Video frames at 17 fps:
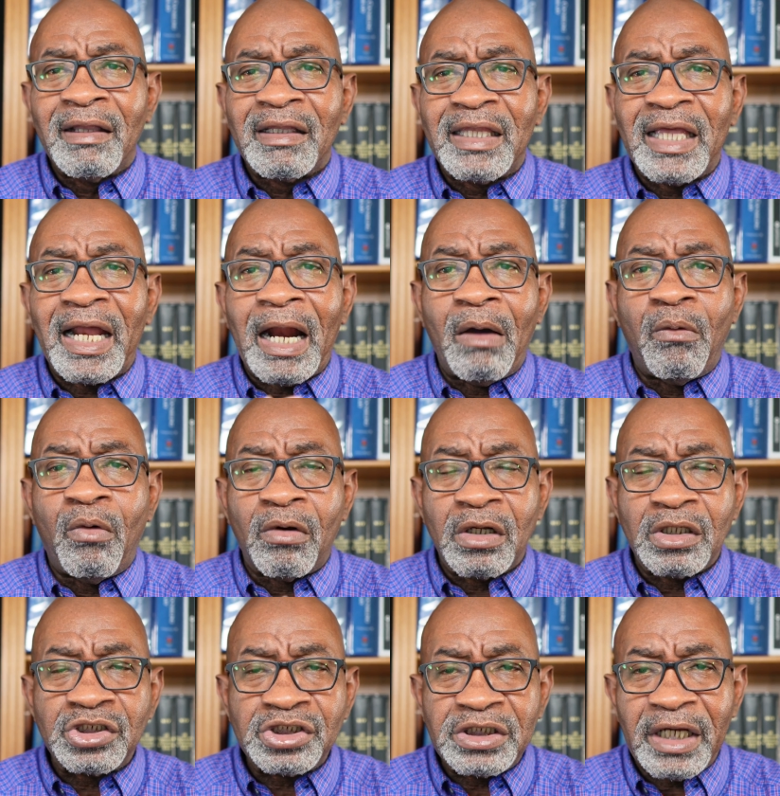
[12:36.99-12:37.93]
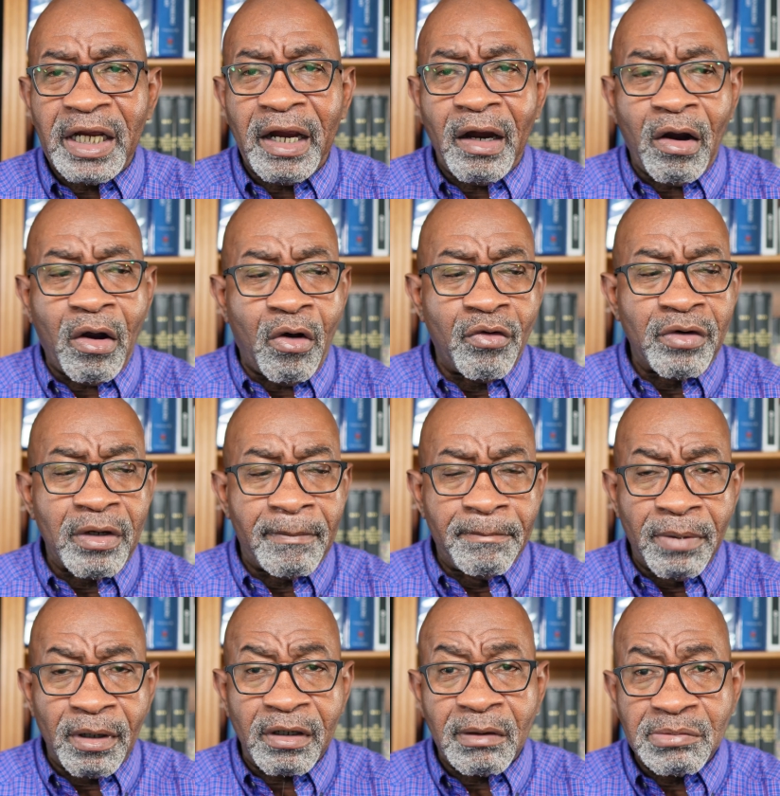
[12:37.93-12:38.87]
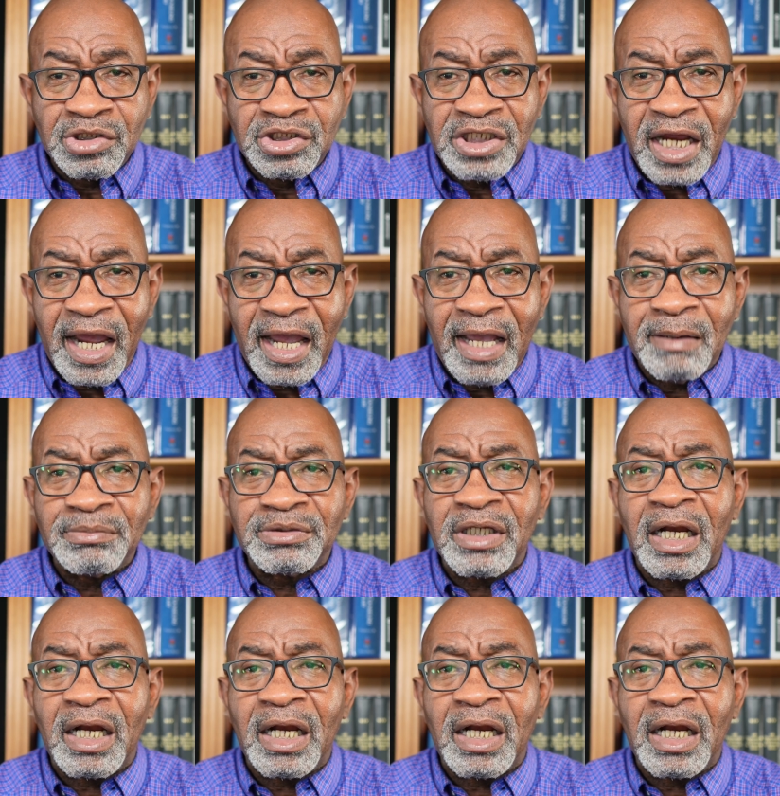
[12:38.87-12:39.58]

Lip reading: that I want to share on the book of James.